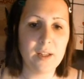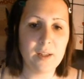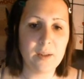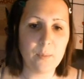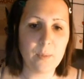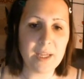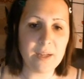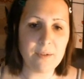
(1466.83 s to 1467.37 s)

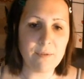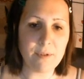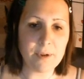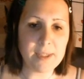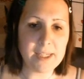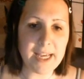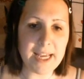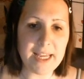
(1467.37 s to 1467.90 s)
We can
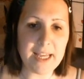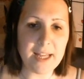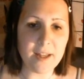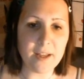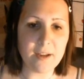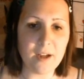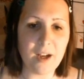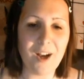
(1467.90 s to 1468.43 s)
rotate it
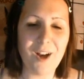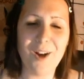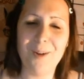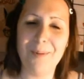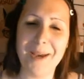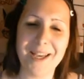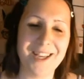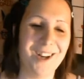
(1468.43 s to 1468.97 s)
though. Oh
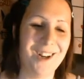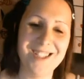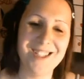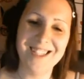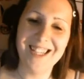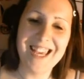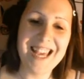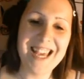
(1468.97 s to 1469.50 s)
my god.
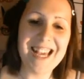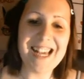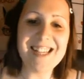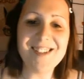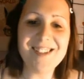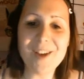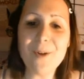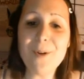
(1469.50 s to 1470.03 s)

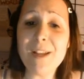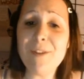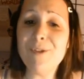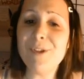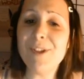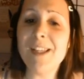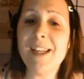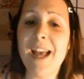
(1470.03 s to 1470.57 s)
It's so
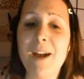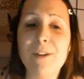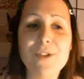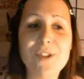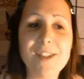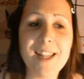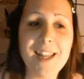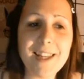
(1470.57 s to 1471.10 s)
interesting how
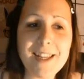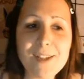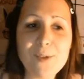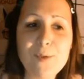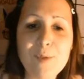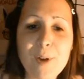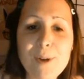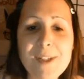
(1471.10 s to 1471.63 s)
just a
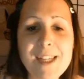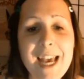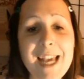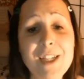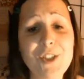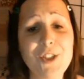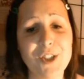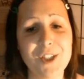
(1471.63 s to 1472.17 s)
little
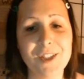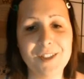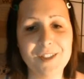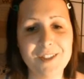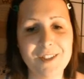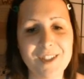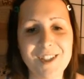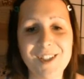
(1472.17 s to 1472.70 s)
rotation
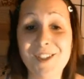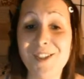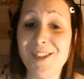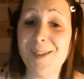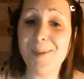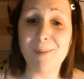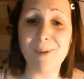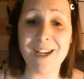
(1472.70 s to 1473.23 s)
can
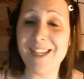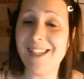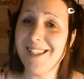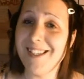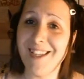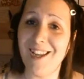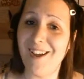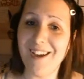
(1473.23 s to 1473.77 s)
just bring it
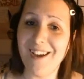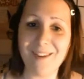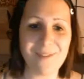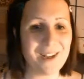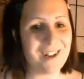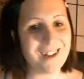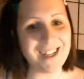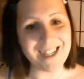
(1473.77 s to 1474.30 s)
to life,
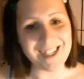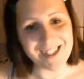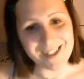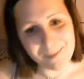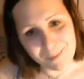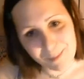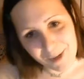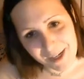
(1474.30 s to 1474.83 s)
can't it?
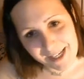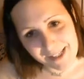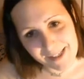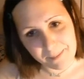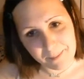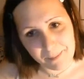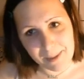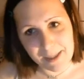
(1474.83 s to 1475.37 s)
Just bring it
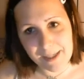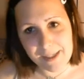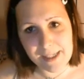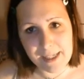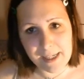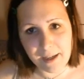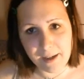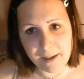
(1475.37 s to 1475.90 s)
to bloody
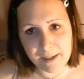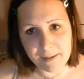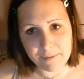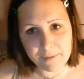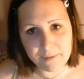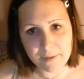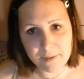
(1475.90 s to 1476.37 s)
life.